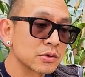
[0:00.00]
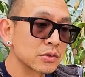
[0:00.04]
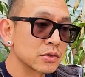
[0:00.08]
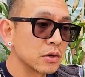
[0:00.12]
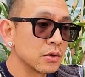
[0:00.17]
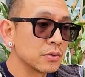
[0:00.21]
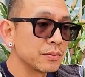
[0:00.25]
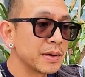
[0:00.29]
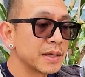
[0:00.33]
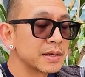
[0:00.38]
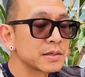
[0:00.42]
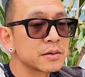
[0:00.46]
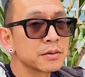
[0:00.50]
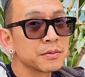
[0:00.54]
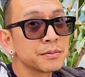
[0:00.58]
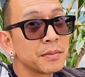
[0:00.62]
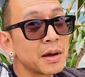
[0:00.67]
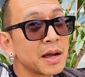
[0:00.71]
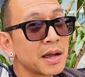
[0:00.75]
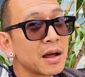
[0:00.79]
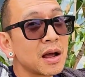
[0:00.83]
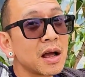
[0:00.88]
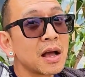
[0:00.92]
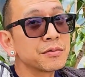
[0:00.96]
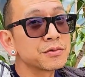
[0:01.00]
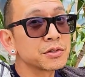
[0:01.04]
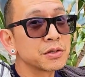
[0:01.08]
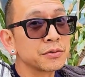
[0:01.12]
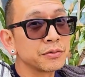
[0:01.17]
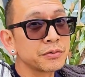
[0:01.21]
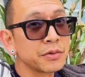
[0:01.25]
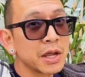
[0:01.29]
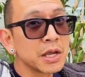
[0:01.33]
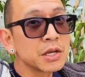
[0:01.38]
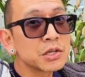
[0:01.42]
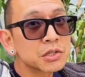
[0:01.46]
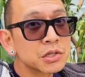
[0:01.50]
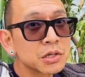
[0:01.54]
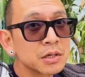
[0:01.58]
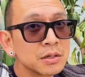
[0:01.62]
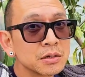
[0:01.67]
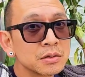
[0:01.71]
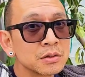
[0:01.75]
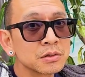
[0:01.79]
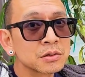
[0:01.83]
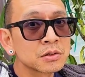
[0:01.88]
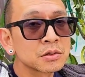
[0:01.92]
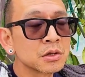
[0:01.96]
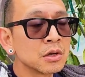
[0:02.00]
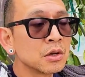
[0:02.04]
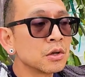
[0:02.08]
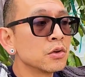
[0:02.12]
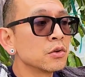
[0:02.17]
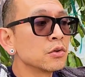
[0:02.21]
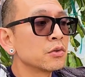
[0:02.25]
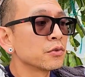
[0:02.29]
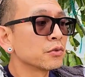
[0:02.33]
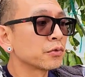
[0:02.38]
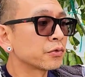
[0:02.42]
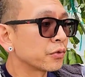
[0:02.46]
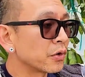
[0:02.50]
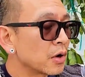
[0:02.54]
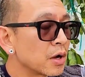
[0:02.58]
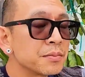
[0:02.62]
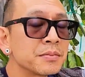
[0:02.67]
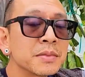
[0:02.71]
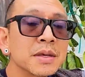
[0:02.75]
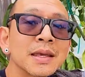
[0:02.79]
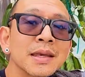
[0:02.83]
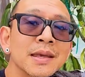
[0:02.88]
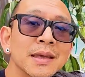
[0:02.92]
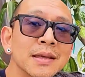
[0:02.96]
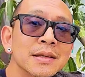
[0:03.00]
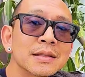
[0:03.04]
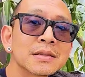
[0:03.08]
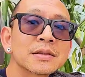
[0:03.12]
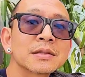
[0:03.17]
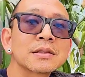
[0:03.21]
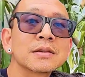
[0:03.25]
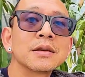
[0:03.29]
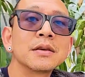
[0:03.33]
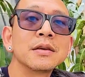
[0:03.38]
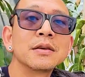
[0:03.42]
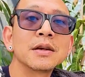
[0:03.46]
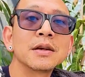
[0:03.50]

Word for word: So based on my observations from his